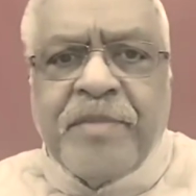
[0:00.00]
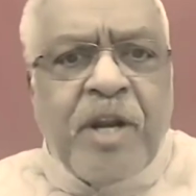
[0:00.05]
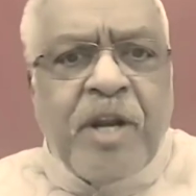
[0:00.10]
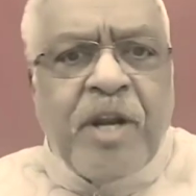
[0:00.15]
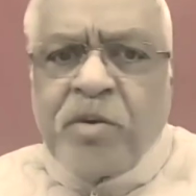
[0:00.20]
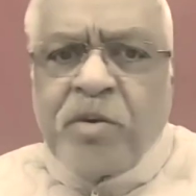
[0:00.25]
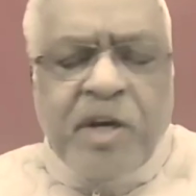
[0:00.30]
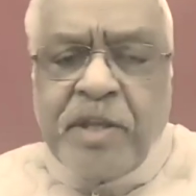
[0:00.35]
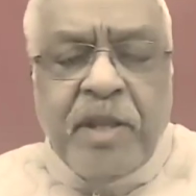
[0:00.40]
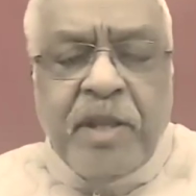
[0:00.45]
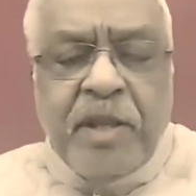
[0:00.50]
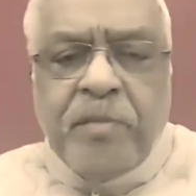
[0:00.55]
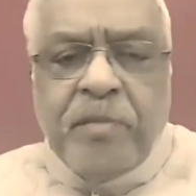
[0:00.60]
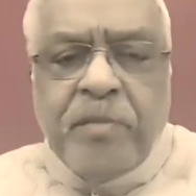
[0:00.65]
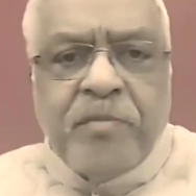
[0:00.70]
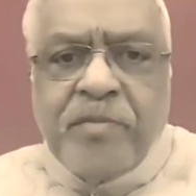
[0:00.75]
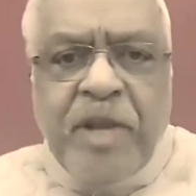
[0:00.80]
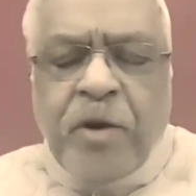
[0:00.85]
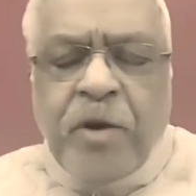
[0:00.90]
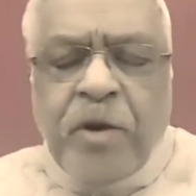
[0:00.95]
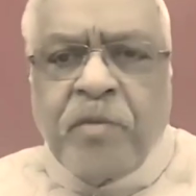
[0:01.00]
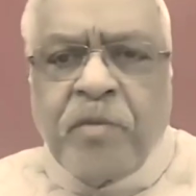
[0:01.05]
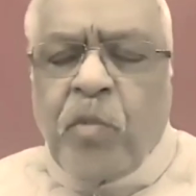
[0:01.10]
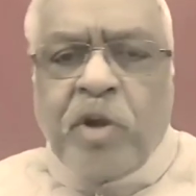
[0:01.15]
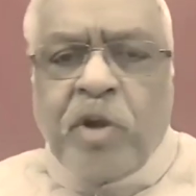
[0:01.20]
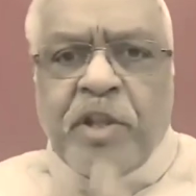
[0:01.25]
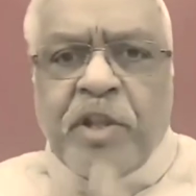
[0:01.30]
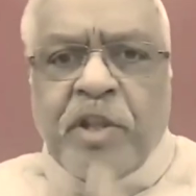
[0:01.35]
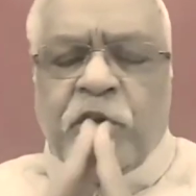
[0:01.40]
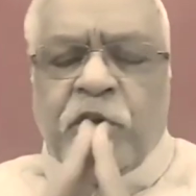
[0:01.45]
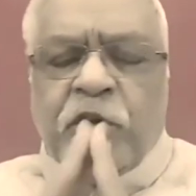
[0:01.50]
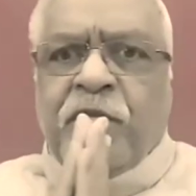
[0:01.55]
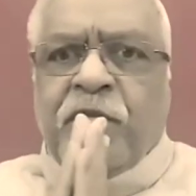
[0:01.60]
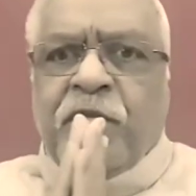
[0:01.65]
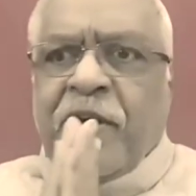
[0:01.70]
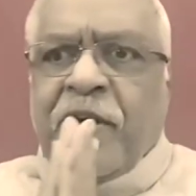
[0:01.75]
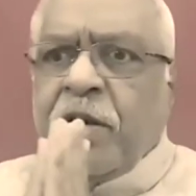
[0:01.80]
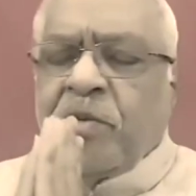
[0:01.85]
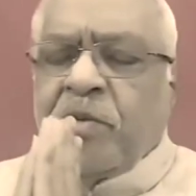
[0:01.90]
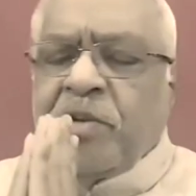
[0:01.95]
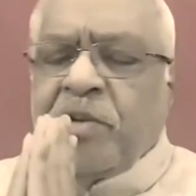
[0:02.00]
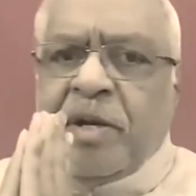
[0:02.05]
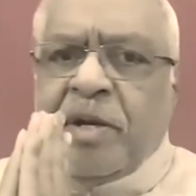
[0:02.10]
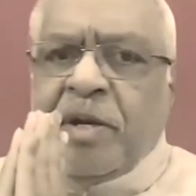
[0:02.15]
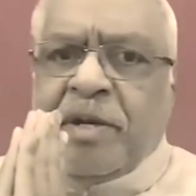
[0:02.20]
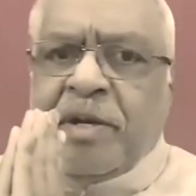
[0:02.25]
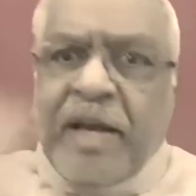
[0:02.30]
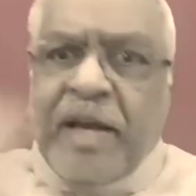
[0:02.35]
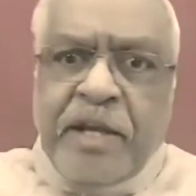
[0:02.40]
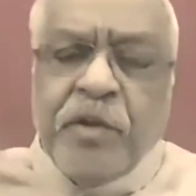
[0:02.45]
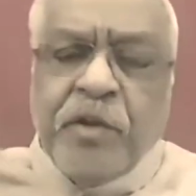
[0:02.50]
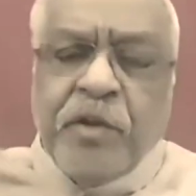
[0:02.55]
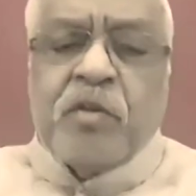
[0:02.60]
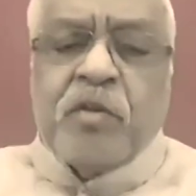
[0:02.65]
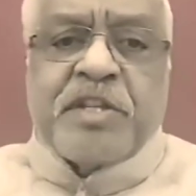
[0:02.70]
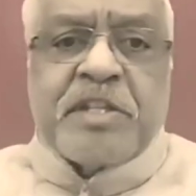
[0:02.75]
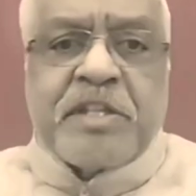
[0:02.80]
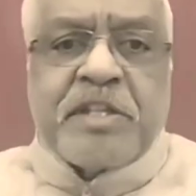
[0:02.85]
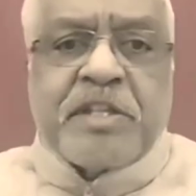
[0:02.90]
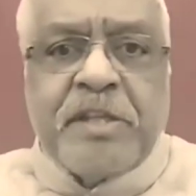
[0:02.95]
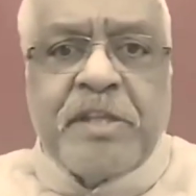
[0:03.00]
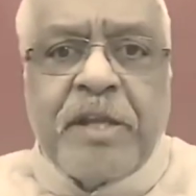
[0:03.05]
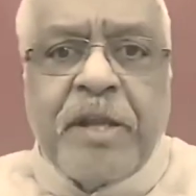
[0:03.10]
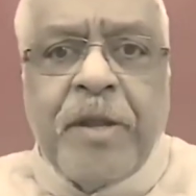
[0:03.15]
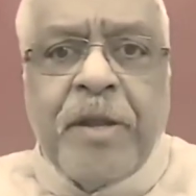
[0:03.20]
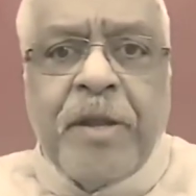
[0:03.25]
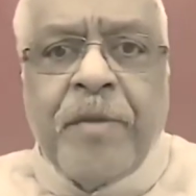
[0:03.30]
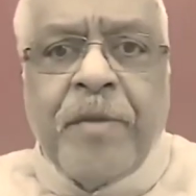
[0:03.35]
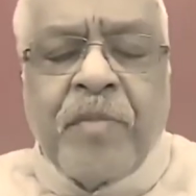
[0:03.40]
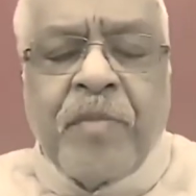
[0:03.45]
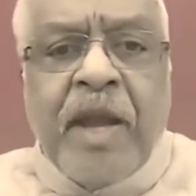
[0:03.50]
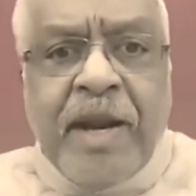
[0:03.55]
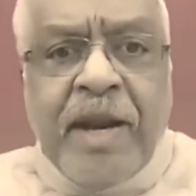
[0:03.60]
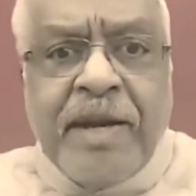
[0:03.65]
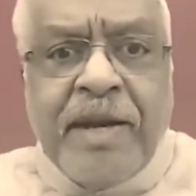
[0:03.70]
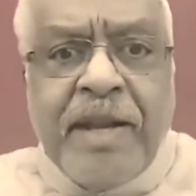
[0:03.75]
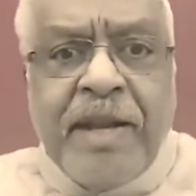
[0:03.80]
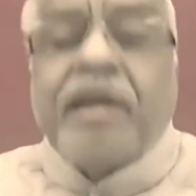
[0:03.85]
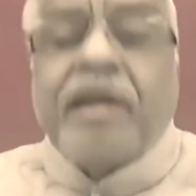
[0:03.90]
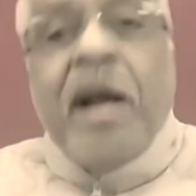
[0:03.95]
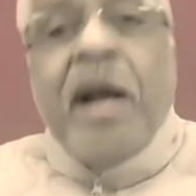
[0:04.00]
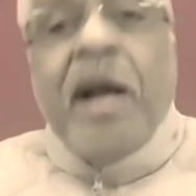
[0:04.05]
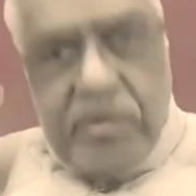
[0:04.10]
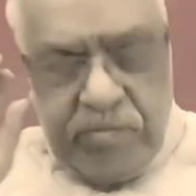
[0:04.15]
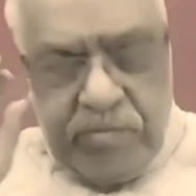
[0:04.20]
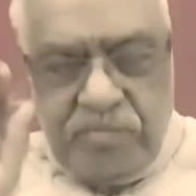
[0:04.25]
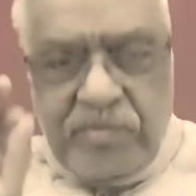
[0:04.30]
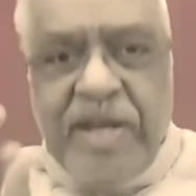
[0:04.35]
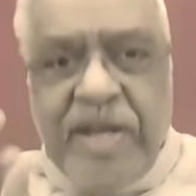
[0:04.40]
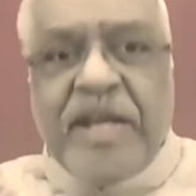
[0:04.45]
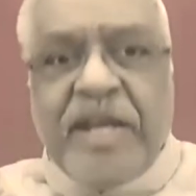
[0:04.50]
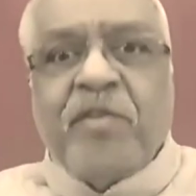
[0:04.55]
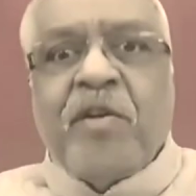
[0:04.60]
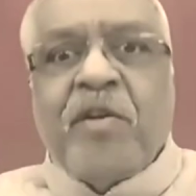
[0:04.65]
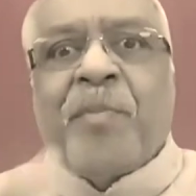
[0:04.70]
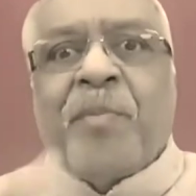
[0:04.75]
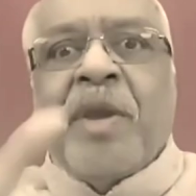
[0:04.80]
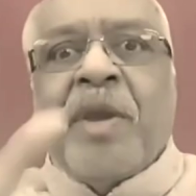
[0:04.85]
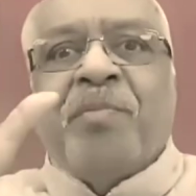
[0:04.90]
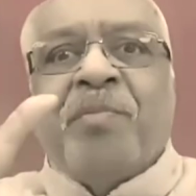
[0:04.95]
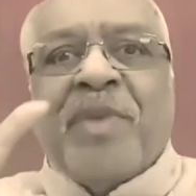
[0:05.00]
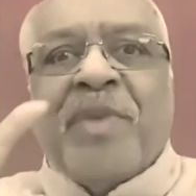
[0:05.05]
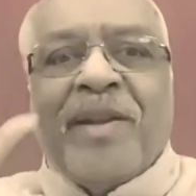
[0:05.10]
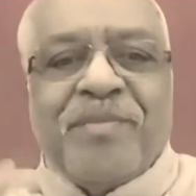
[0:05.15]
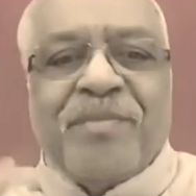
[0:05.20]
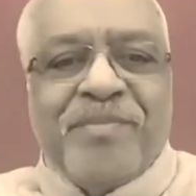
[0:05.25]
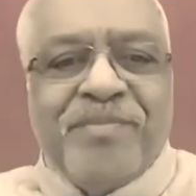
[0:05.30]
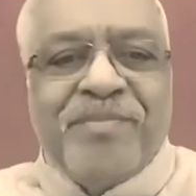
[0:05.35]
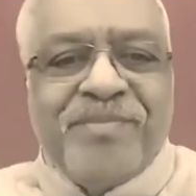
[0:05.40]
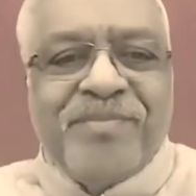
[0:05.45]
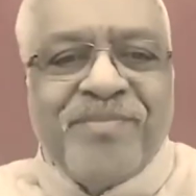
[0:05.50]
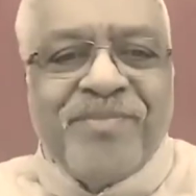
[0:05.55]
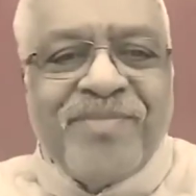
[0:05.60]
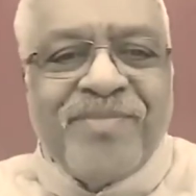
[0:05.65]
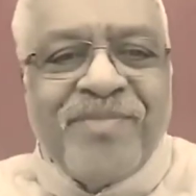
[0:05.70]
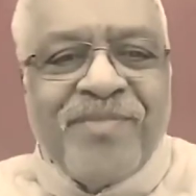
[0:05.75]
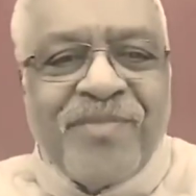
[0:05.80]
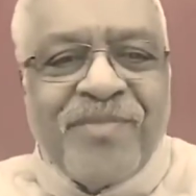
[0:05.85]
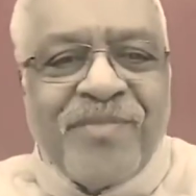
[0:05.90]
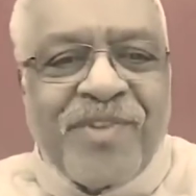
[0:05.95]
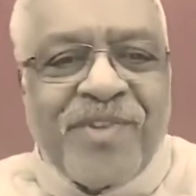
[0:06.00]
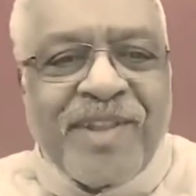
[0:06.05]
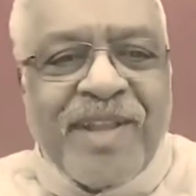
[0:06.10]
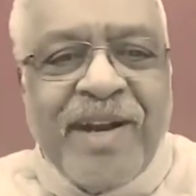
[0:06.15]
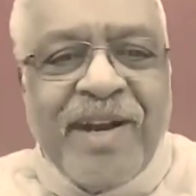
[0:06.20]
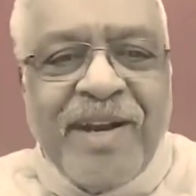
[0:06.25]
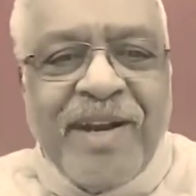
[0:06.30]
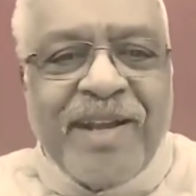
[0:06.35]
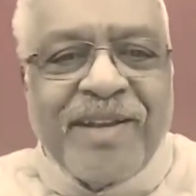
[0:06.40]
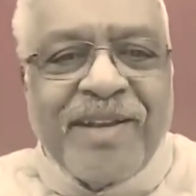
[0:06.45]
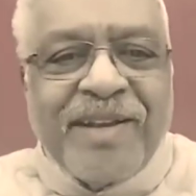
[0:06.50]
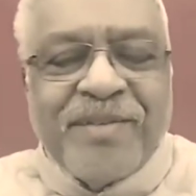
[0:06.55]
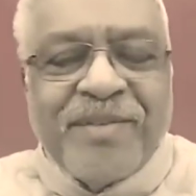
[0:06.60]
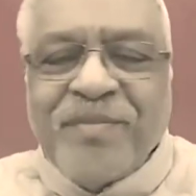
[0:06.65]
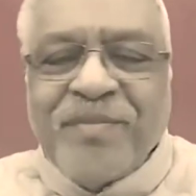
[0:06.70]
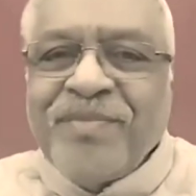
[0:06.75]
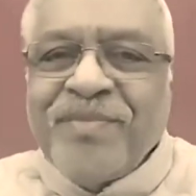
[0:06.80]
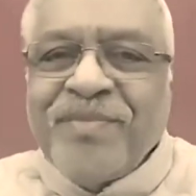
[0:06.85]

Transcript: They don't bother to find out the diagnosis. Headache, yeah, they give a pain pill for the headache.